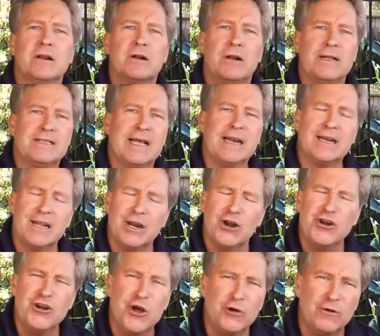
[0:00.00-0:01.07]
Click that little
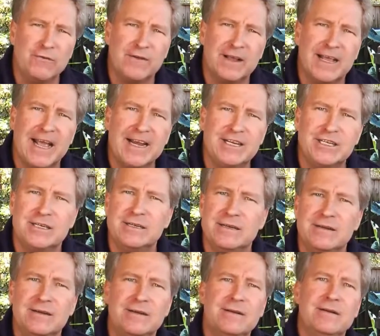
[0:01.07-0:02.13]
notification
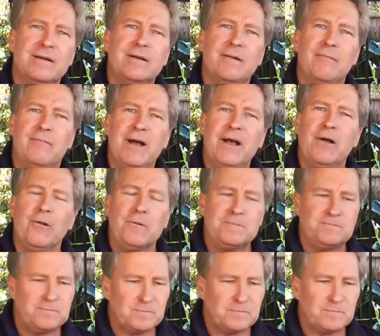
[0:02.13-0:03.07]
bell.